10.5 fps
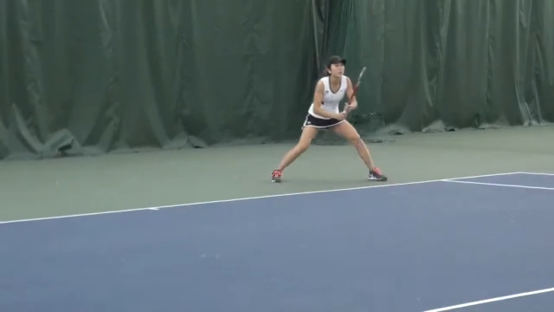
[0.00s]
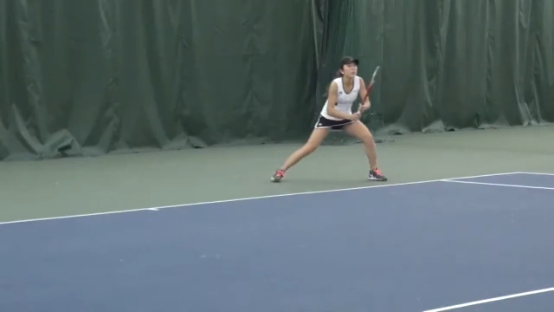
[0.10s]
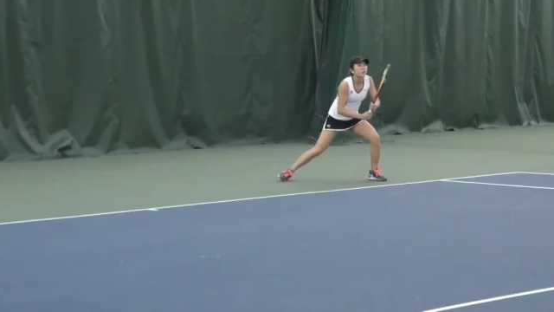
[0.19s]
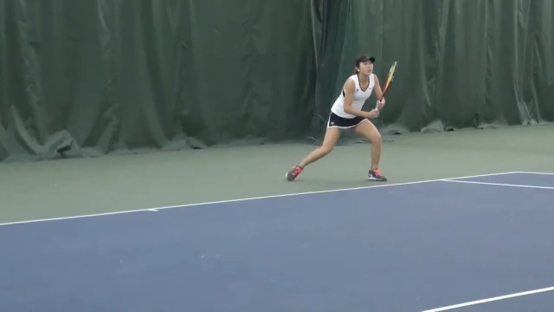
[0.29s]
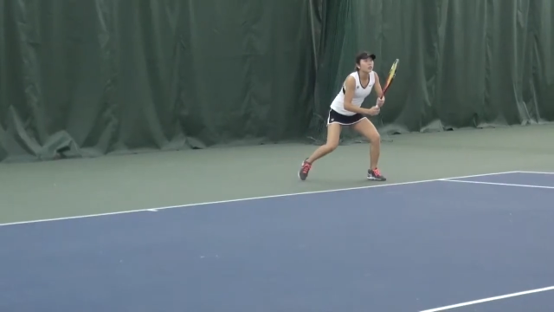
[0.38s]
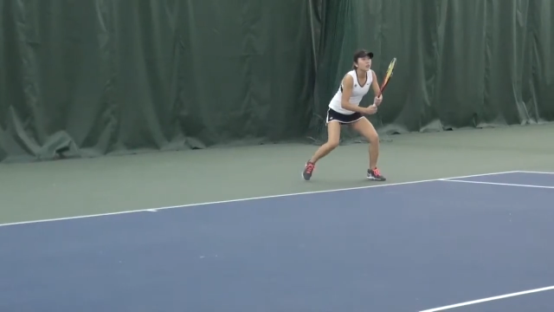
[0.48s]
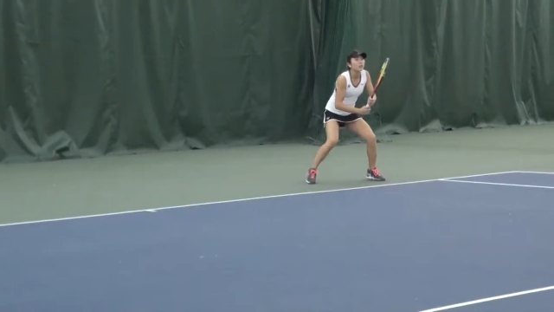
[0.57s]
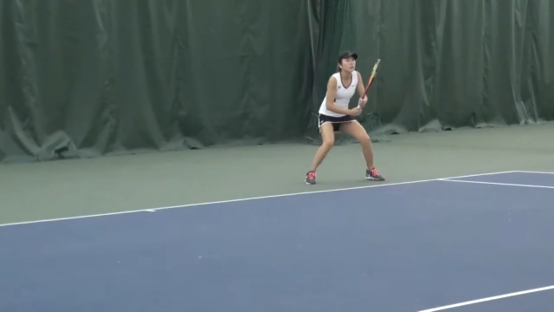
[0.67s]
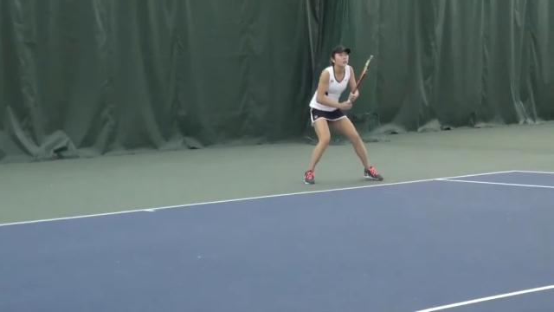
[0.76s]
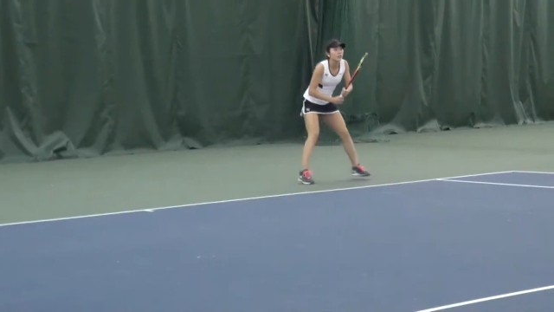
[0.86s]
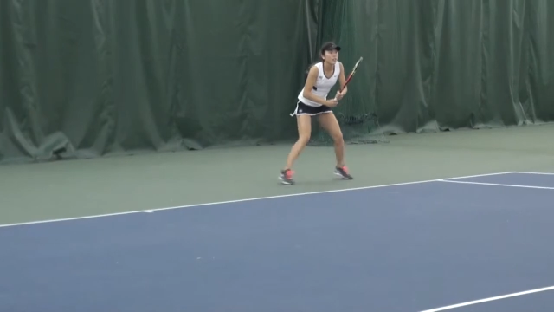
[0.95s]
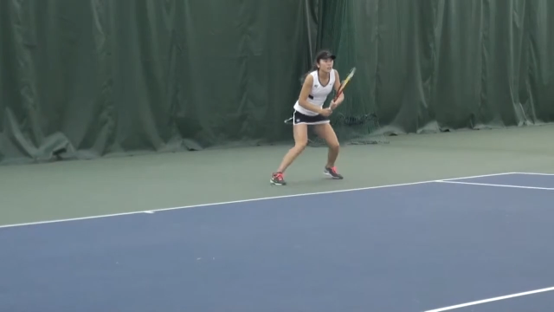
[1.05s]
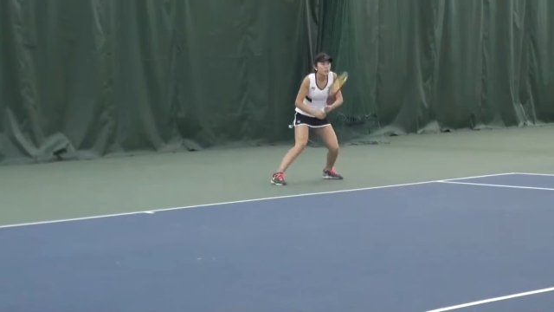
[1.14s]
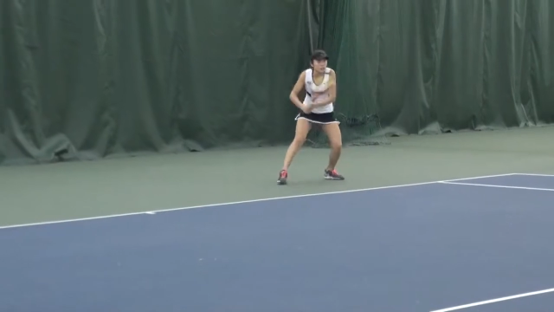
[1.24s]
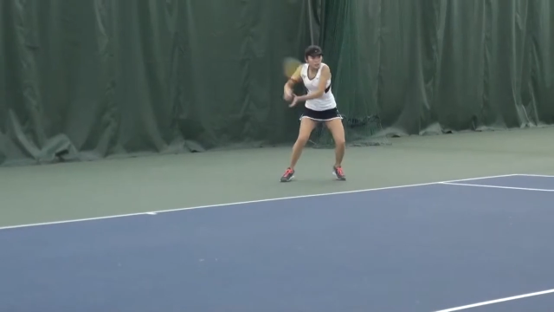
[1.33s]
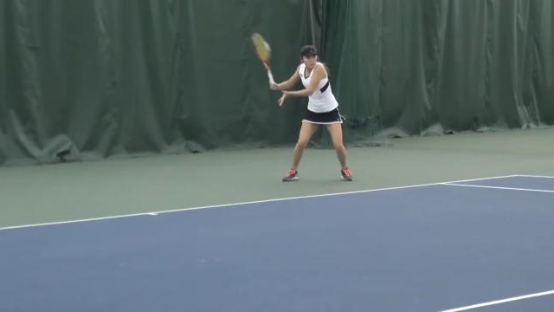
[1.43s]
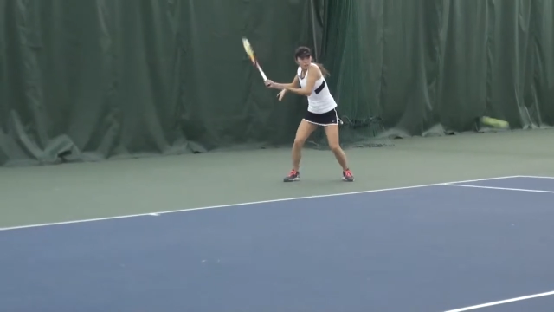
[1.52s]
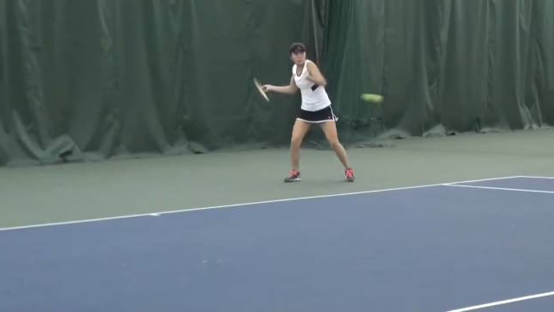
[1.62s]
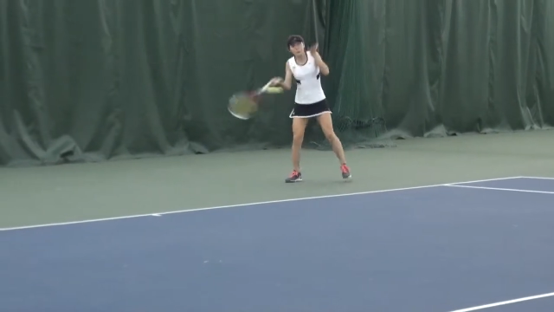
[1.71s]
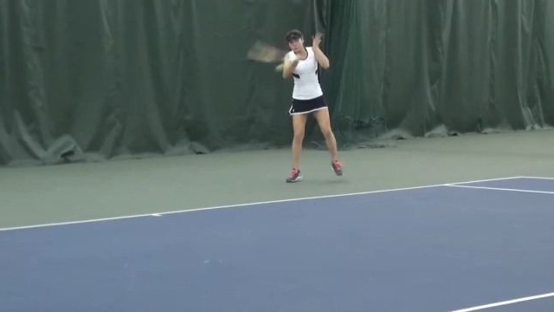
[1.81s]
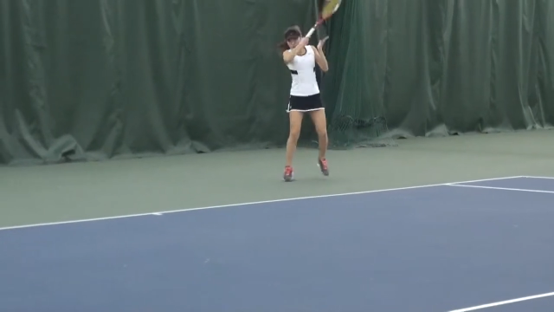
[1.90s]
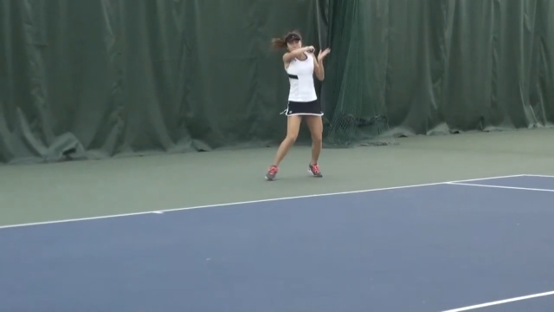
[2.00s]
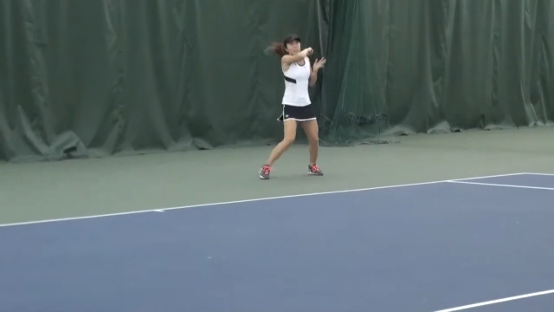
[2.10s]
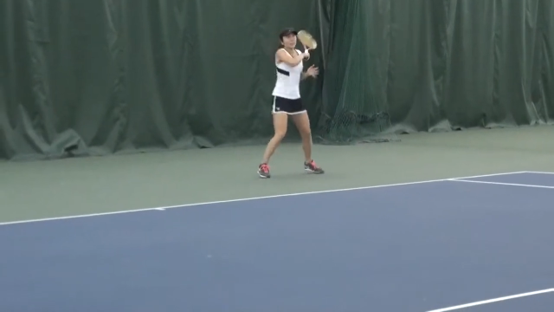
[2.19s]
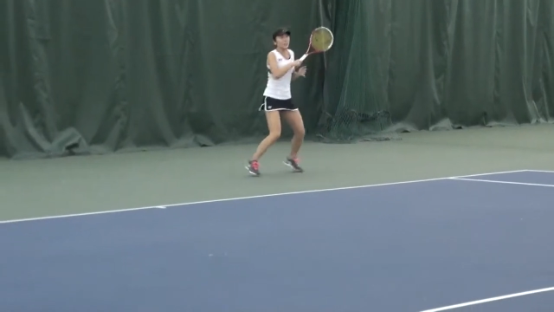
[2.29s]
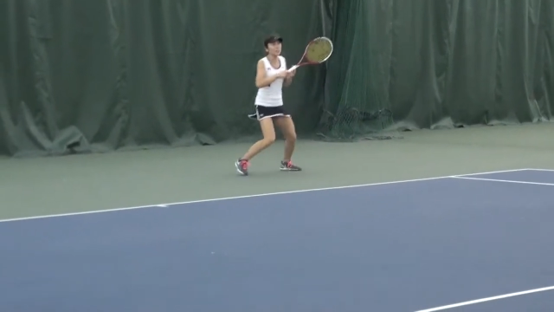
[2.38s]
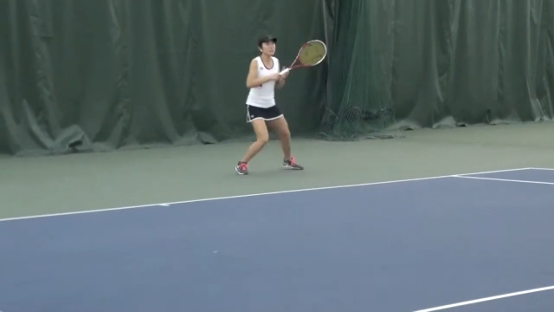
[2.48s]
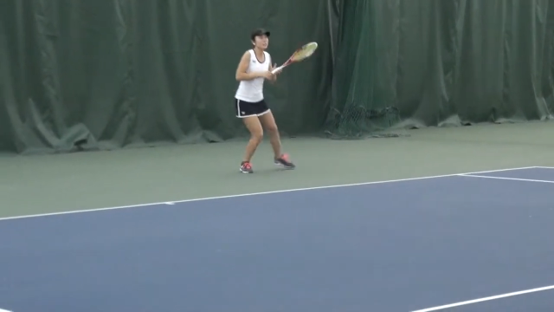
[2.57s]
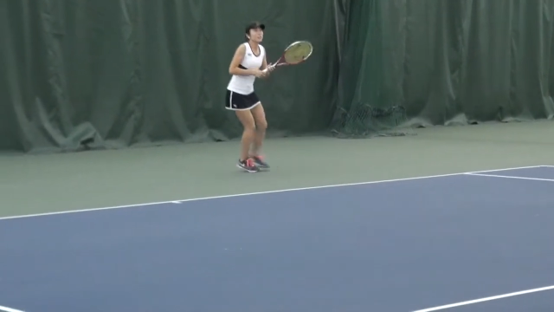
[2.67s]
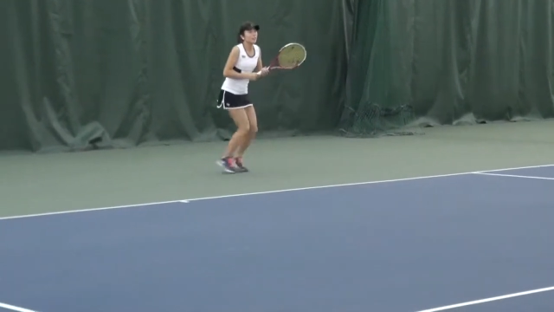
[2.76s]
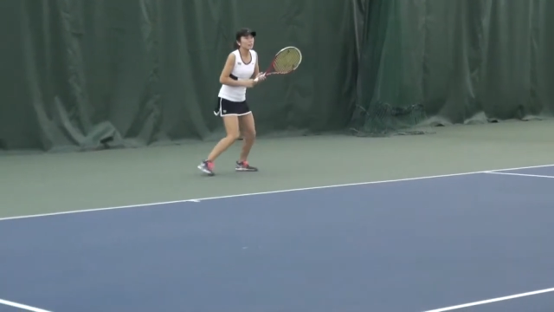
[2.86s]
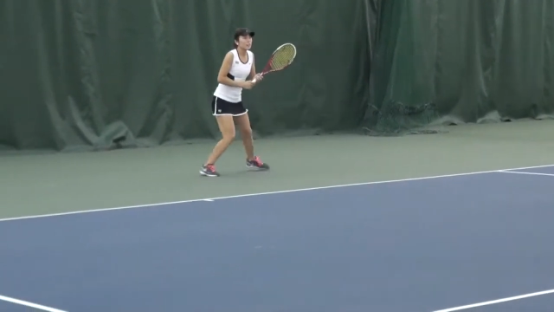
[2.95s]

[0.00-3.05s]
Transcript: (no speaker visible)